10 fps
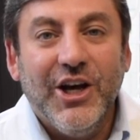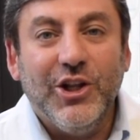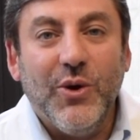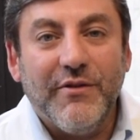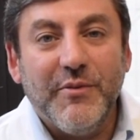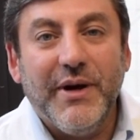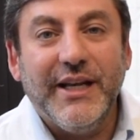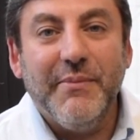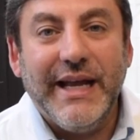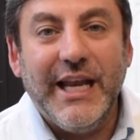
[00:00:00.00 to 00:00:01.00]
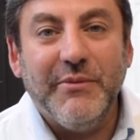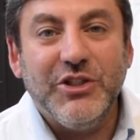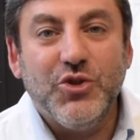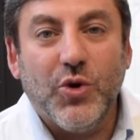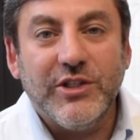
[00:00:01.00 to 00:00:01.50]
Hello everybody, my name
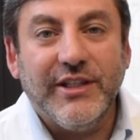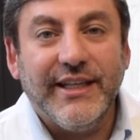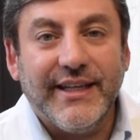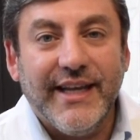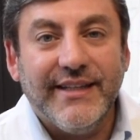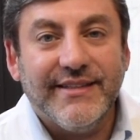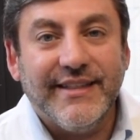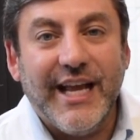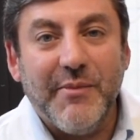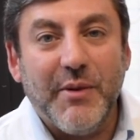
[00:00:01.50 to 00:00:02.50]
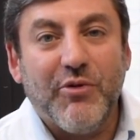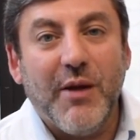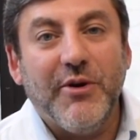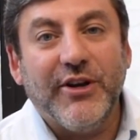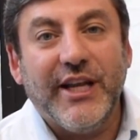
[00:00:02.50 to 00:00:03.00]
is George Liakeas and I'm a
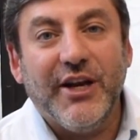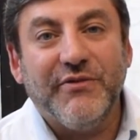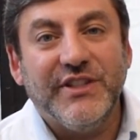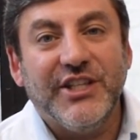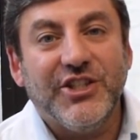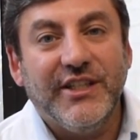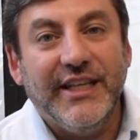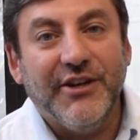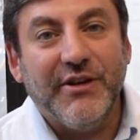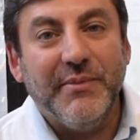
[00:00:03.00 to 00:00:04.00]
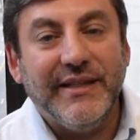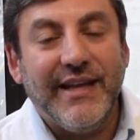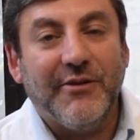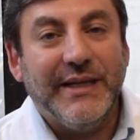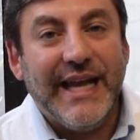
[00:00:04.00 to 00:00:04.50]
primary care physician here in
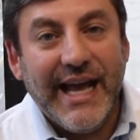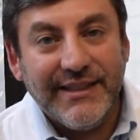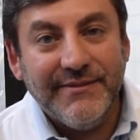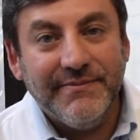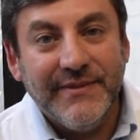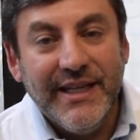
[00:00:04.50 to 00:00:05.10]
Midtown Manhattan.